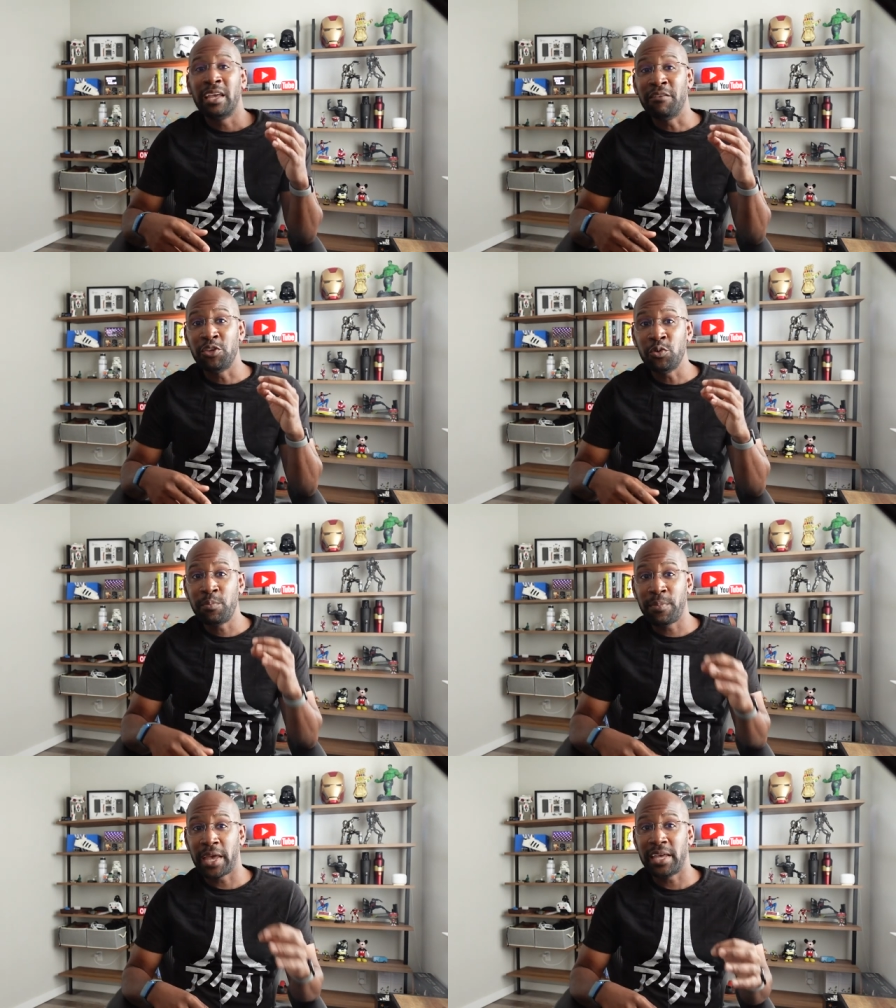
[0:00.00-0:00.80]
If you
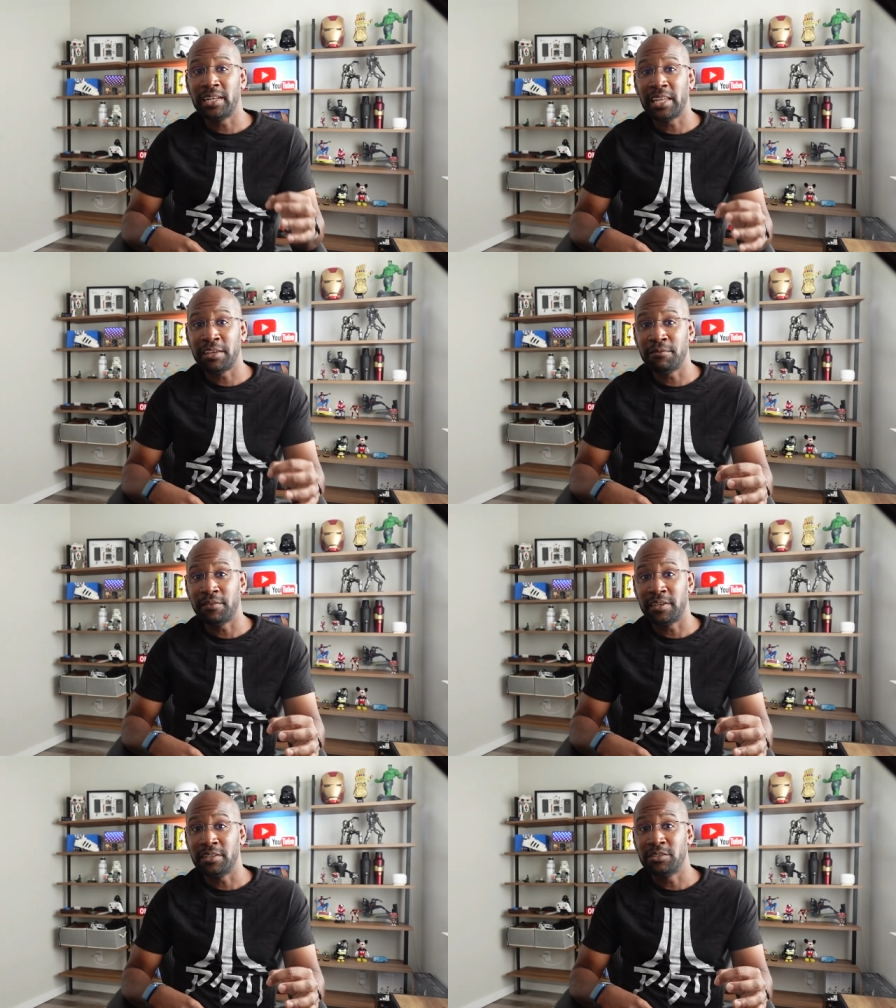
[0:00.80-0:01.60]
pay late
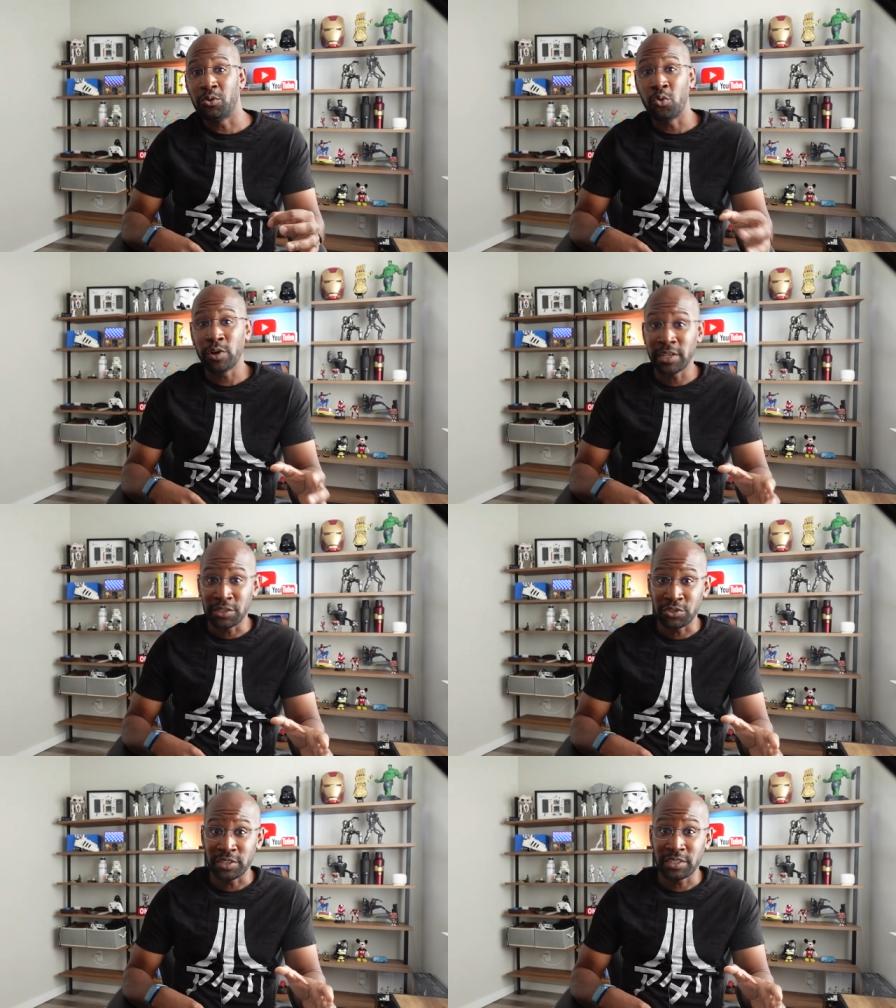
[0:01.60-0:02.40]
fees or
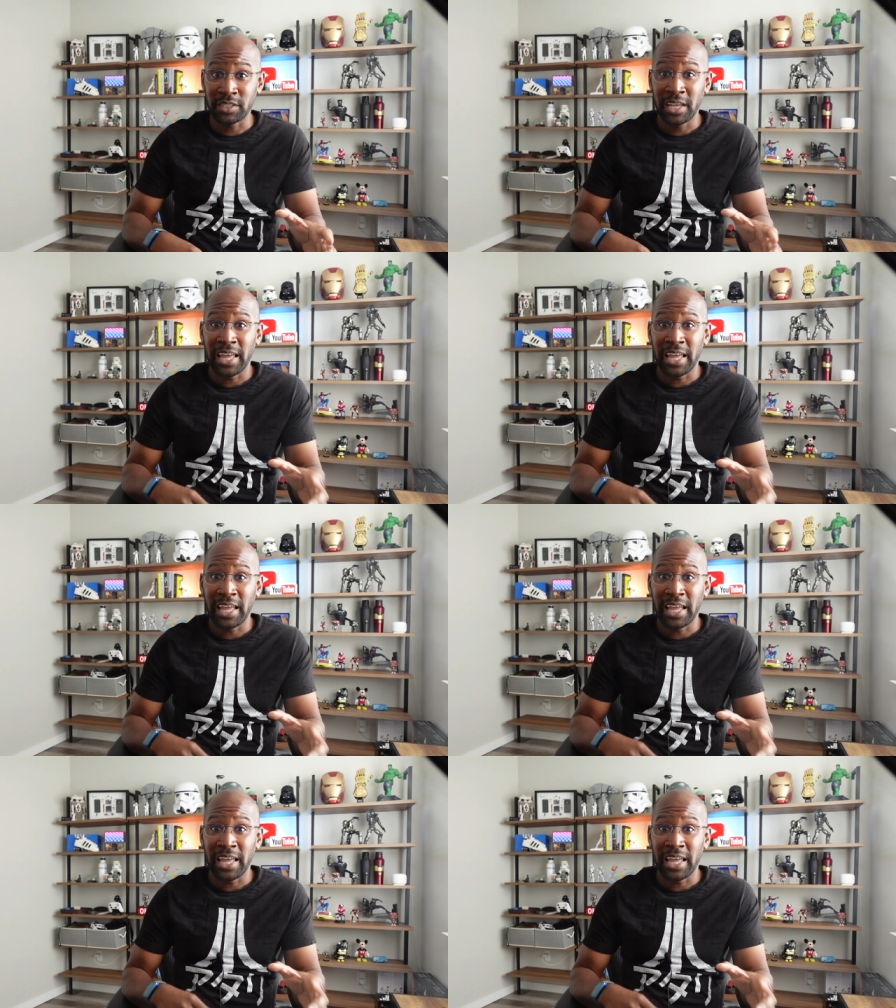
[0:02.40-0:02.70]
interest,